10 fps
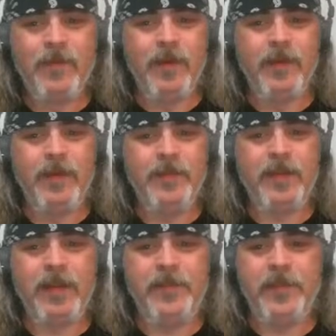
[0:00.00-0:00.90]
lives
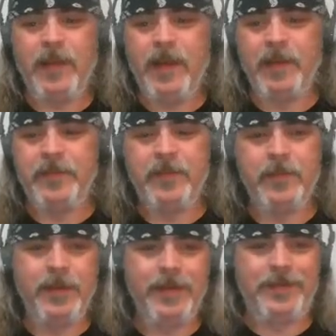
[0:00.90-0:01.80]
a life of lies, so
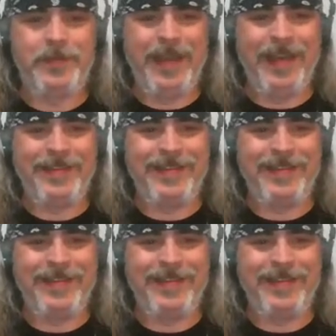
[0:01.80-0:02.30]
what do you expect?